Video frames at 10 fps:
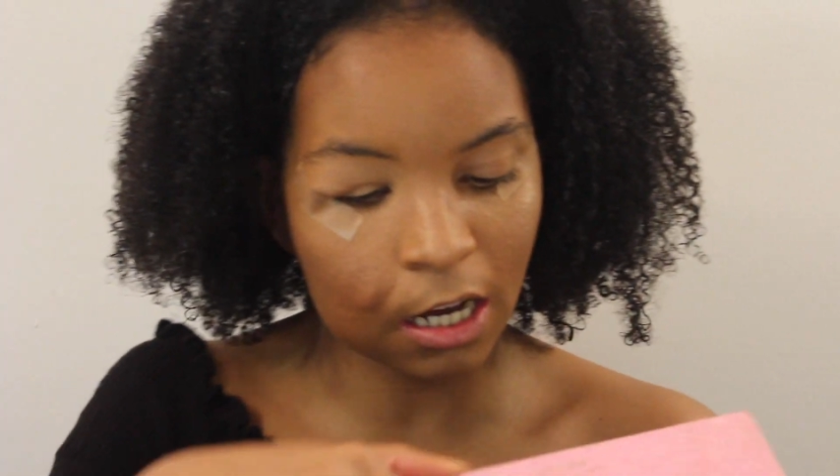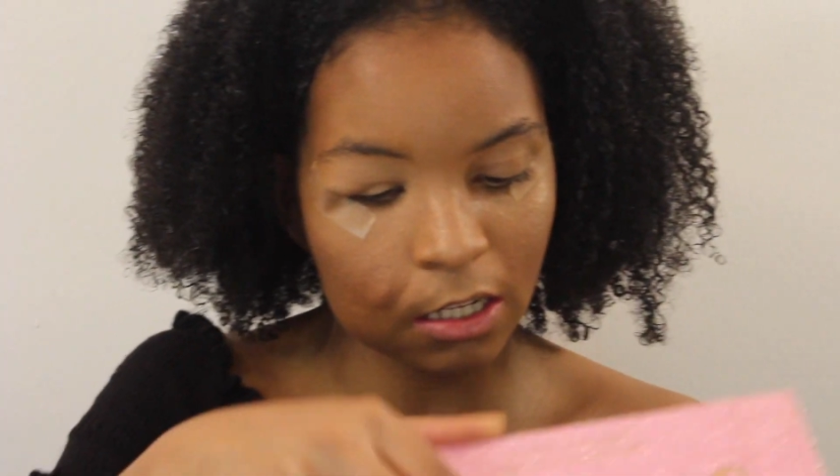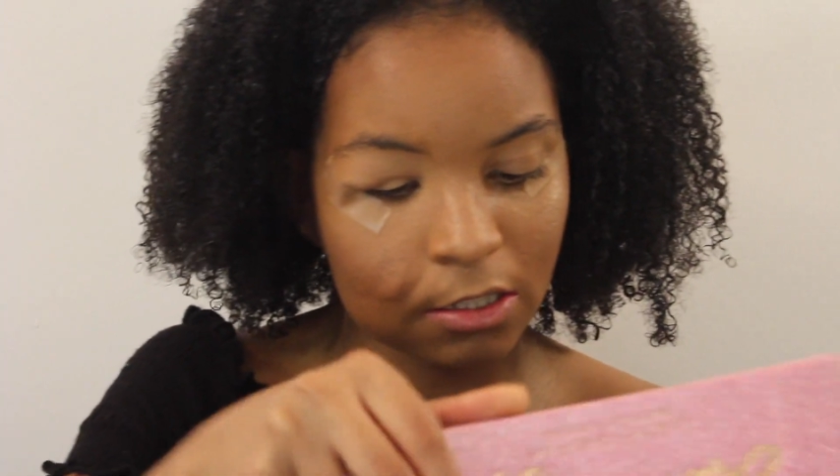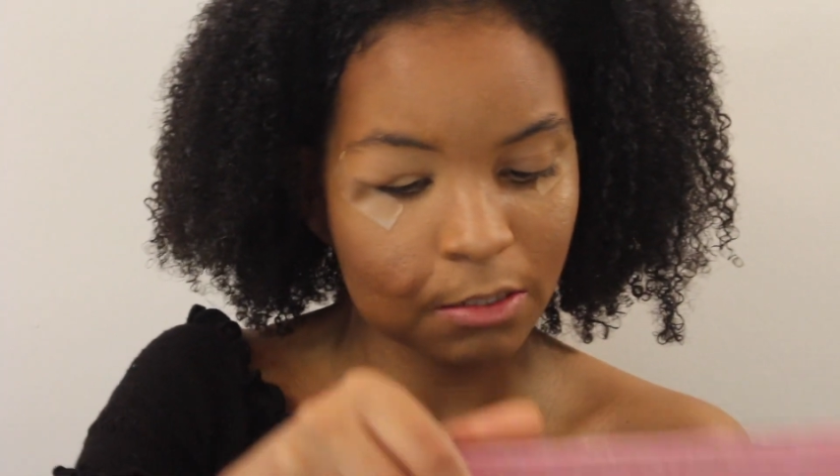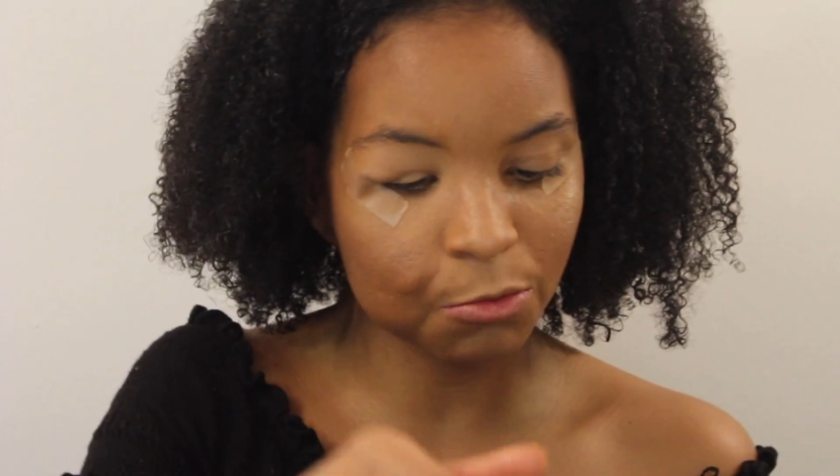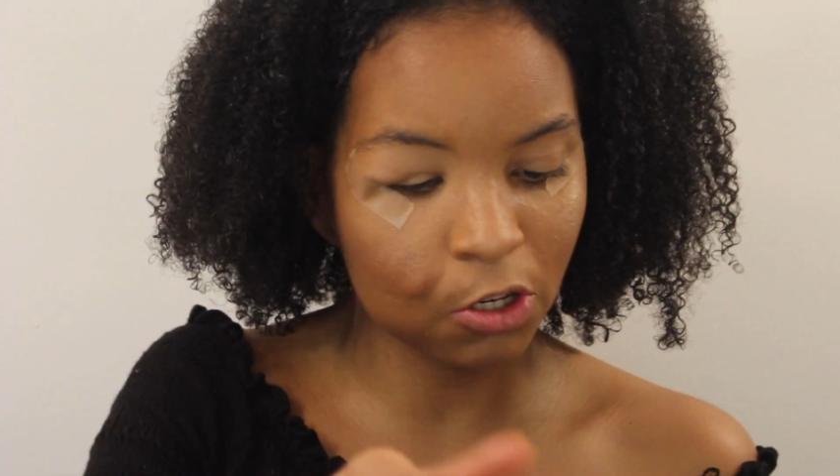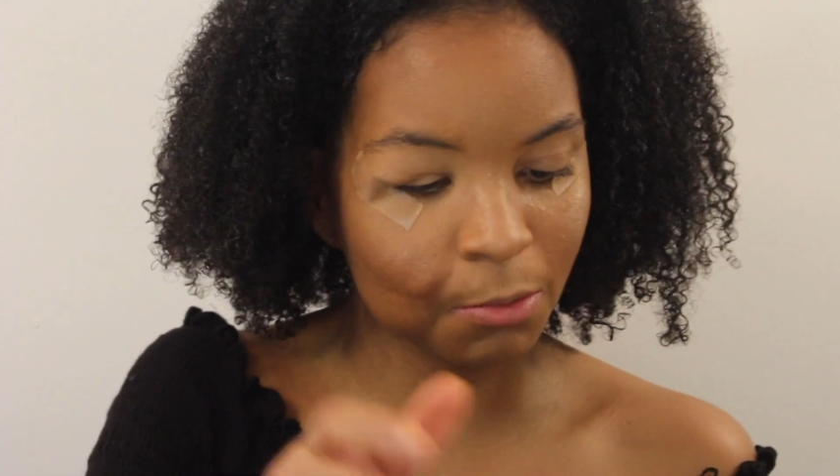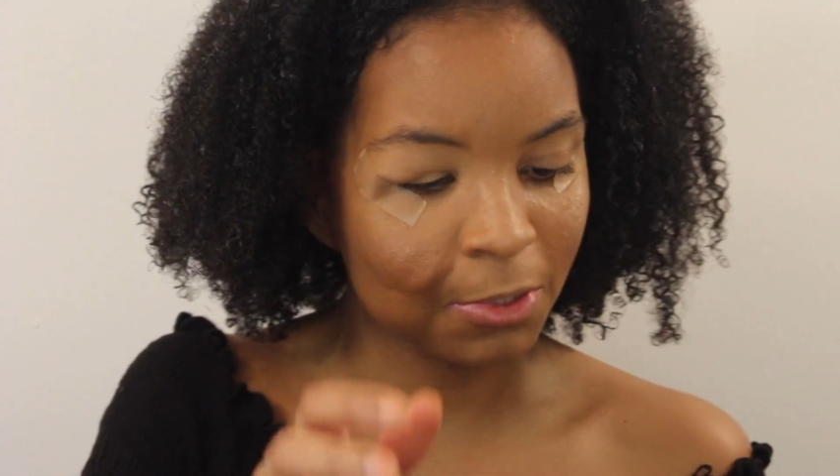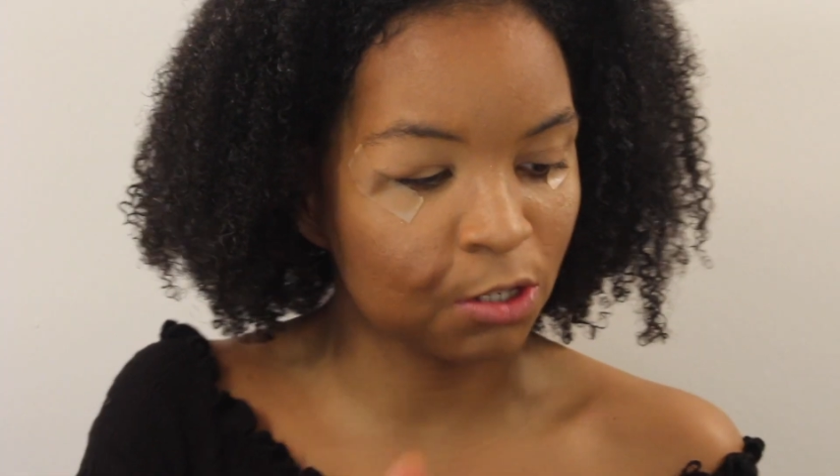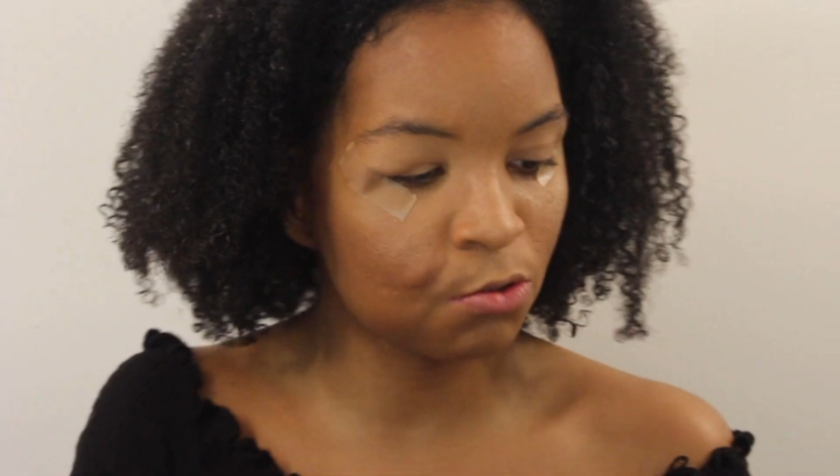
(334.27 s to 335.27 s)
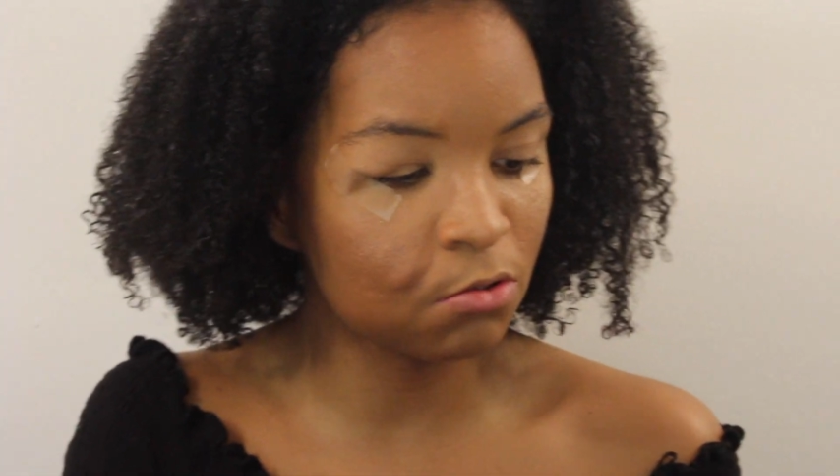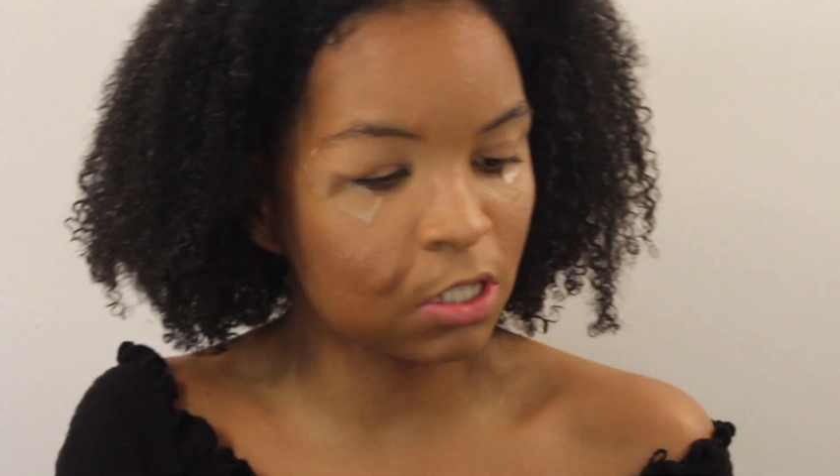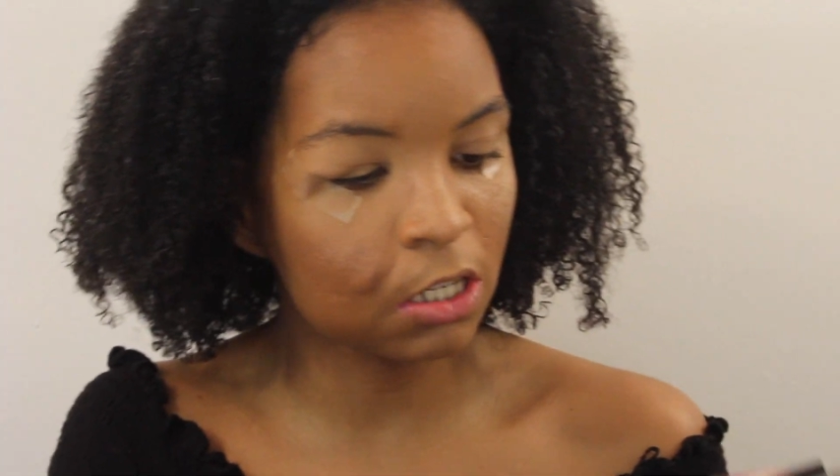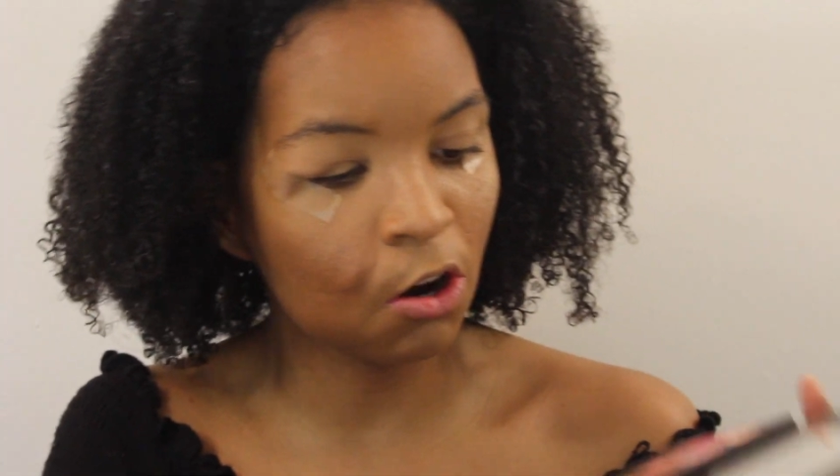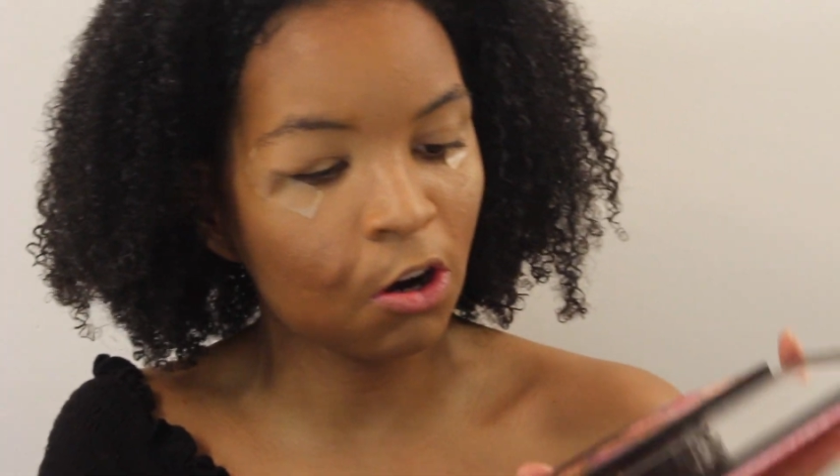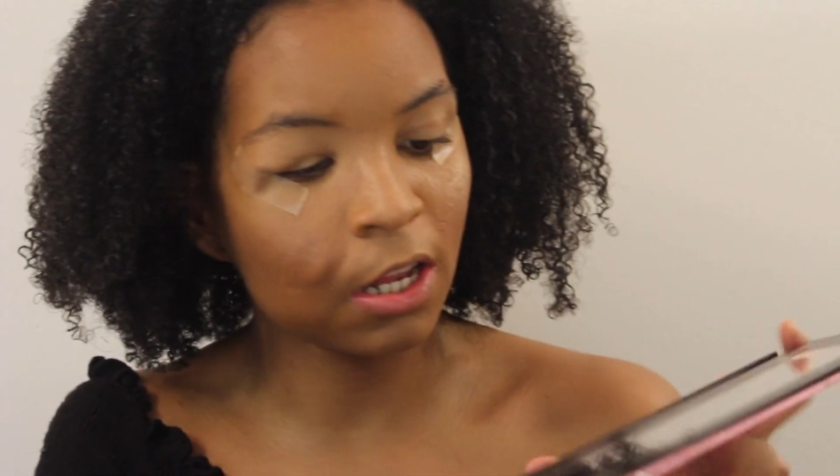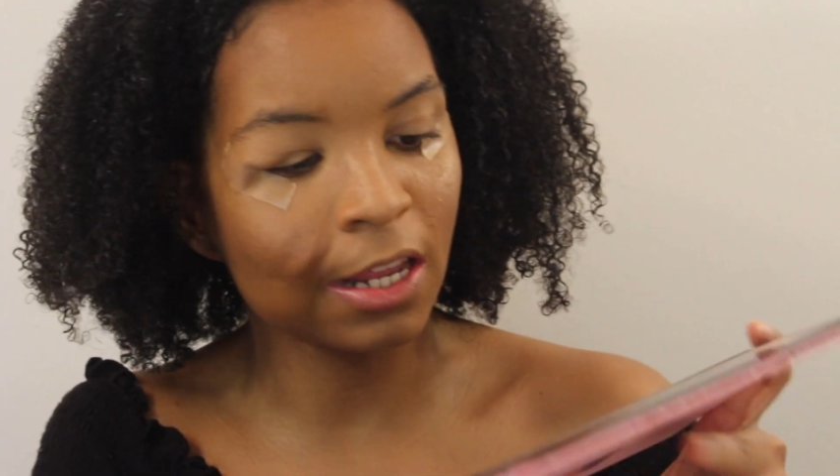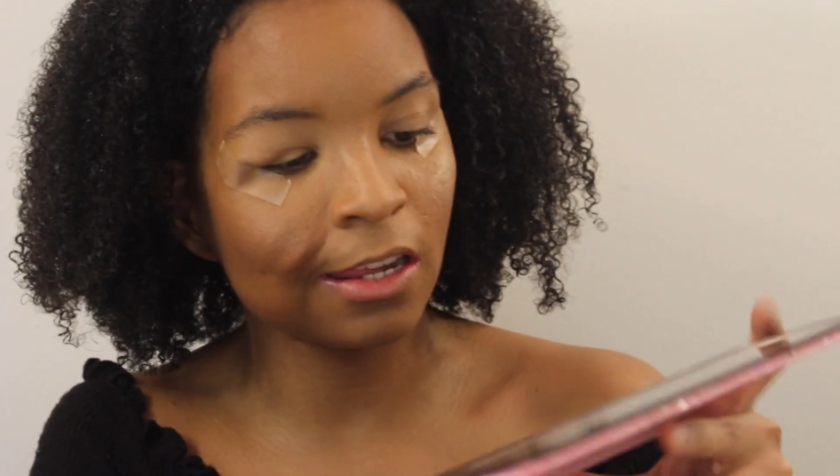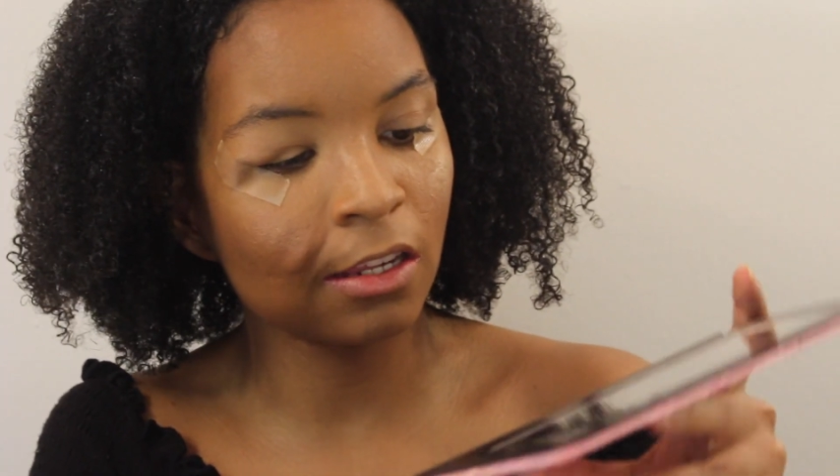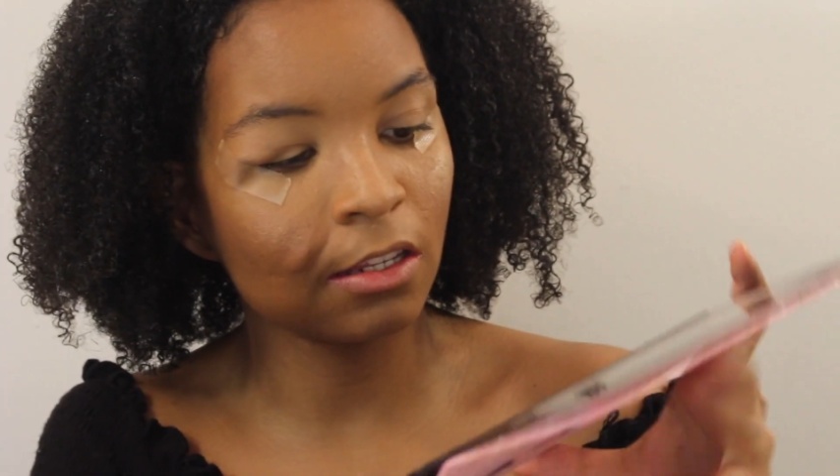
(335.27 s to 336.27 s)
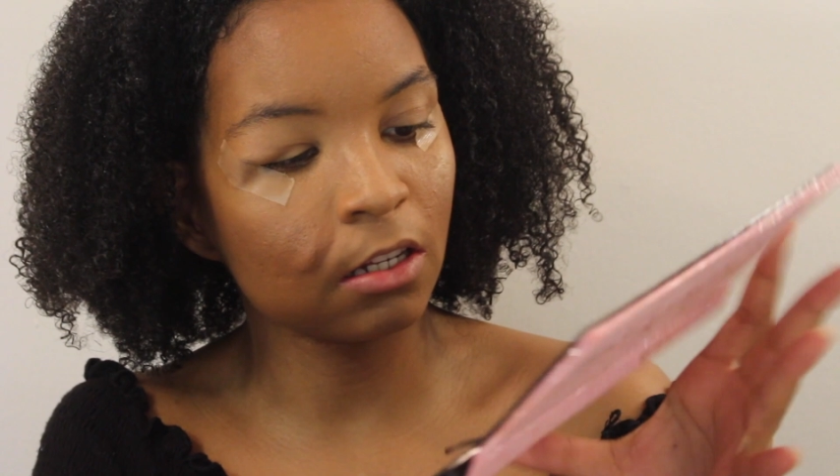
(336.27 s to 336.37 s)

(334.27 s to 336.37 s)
colors I'm gonna be using are the